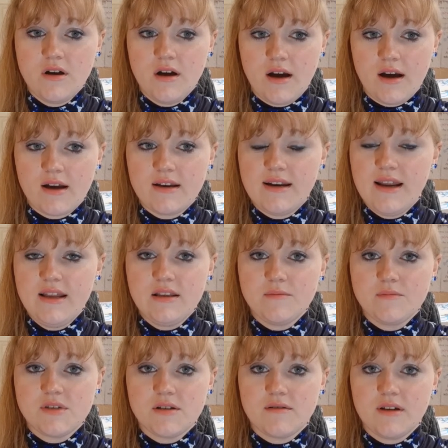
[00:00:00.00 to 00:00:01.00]
and can lead
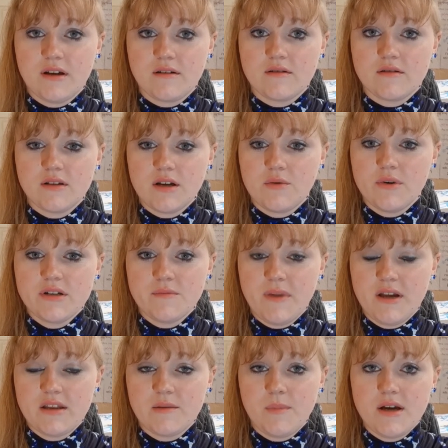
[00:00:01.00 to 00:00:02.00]
them to think that they always
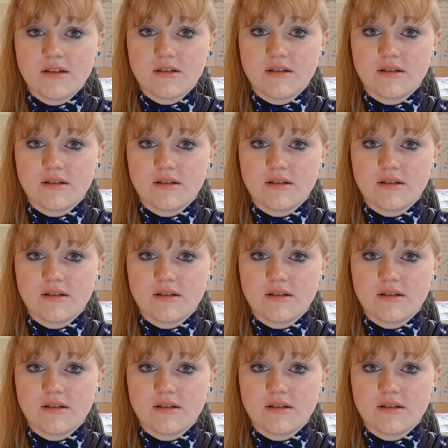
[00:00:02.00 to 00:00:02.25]
make the best